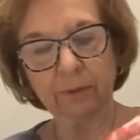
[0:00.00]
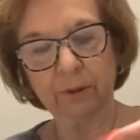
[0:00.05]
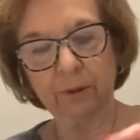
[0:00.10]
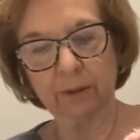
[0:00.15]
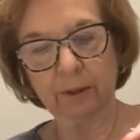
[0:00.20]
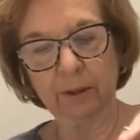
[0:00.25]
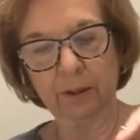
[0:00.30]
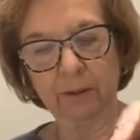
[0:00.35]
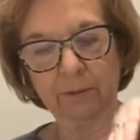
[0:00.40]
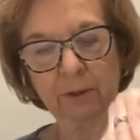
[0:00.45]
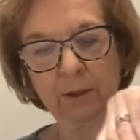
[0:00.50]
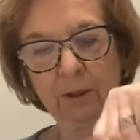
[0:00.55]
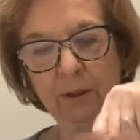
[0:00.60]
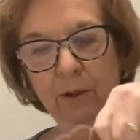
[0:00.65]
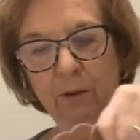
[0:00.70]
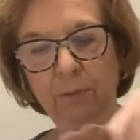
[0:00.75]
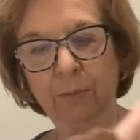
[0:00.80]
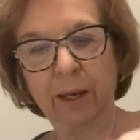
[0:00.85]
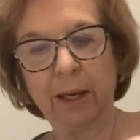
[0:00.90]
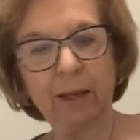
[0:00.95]
Now I'm going to
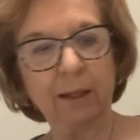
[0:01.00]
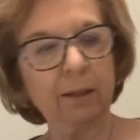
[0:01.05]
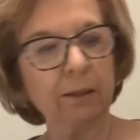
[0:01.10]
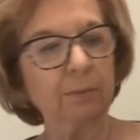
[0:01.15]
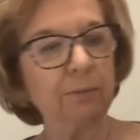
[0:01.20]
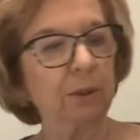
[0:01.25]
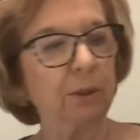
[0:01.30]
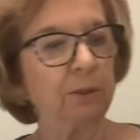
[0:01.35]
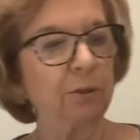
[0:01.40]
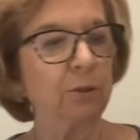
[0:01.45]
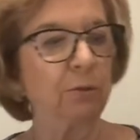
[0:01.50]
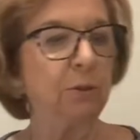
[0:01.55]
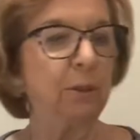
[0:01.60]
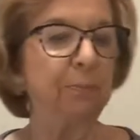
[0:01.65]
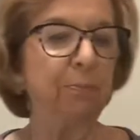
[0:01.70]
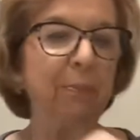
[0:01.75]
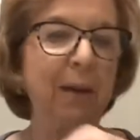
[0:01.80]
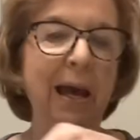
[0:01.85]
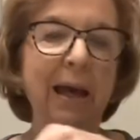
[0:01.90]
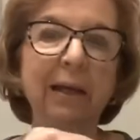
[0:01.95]
go back and I'm going to do the
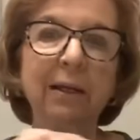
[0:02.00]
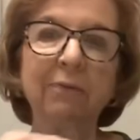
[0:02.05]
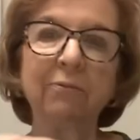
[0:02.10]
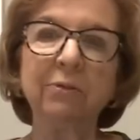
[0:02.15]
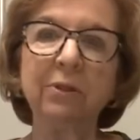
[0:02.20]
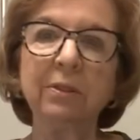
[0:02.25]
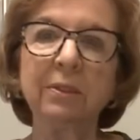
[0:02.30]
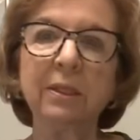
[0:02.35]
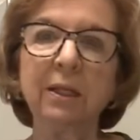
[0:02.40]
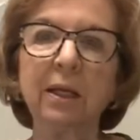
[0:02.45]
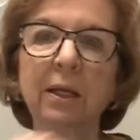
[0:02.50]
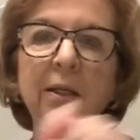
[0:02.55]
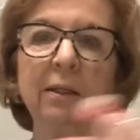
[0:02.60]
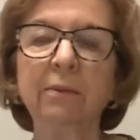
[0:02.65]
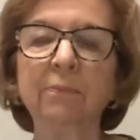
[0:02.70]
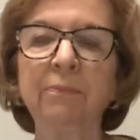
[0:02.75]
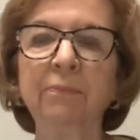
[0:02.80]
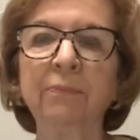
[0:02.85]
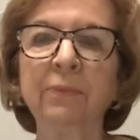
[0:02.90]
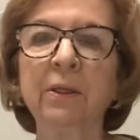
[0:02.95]
back of the tail.
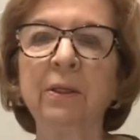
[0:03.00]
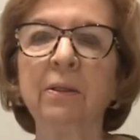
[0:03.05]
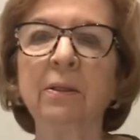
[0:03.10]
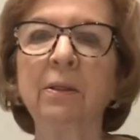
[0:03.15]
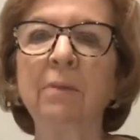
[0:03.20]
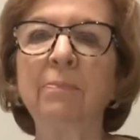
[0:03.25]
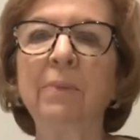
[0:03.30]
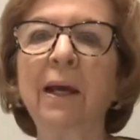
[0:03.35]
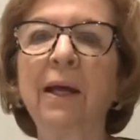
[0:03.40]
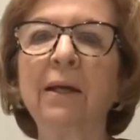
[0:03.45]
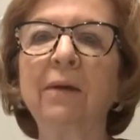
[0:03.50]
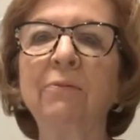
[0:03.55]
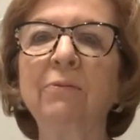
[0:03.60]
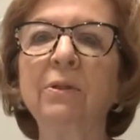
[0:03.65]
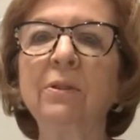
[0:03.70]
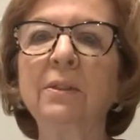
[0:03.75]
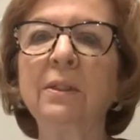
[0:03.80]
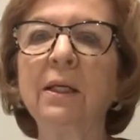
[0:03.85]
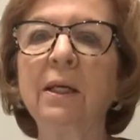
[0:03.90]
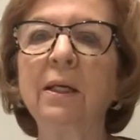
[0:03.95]
The back of
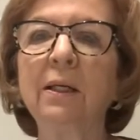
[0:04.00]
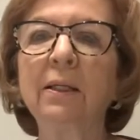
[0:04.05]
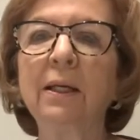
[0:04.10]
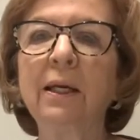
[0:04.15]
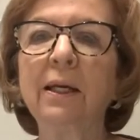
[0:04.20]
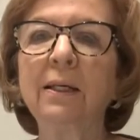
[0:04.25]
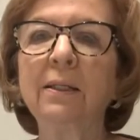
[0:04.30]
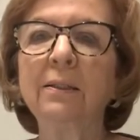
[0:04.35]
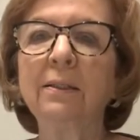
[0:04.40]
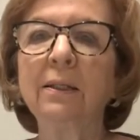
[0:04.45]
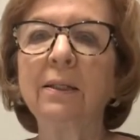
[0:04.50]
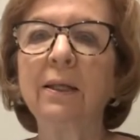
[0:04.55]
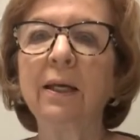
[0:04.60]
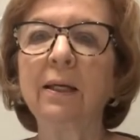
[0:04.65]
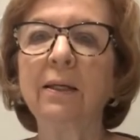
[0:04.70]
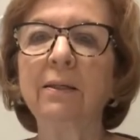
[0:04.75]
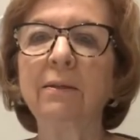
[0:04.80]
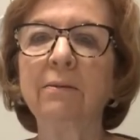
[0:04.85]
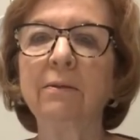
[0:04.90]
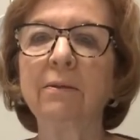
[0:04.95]
the tail has,
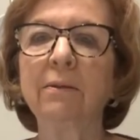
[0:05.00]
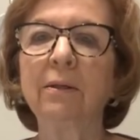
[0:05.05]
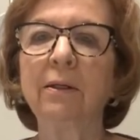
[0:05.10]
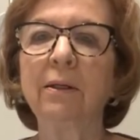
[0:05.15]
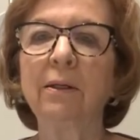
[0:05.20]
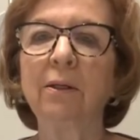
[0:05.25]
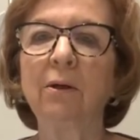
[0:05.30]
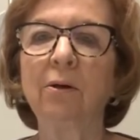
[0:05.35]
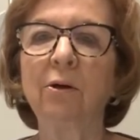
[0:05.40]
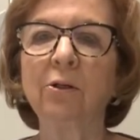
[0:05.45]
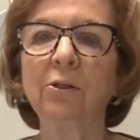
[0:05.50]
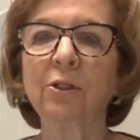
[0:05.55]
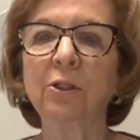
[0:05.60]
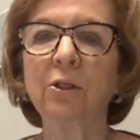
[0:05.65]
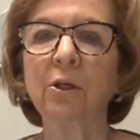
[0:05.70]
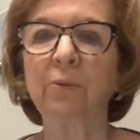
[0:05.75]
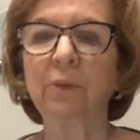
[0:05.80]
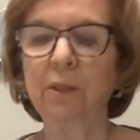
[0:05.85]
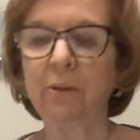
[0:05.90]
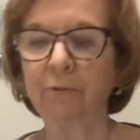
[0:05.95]
again, an arch
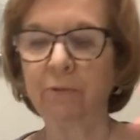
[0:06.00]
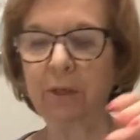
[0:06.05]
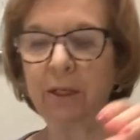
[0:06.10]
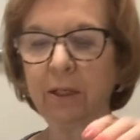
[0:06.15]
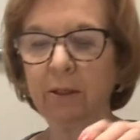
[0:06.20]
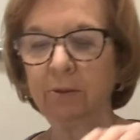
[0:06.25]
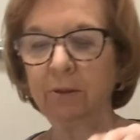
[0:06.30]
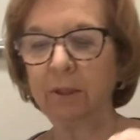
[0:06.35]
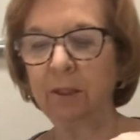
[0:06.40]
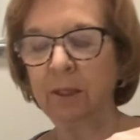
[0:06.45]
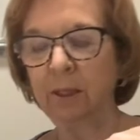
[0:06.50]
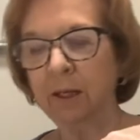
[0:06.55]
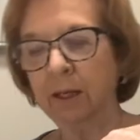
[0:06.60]
going around.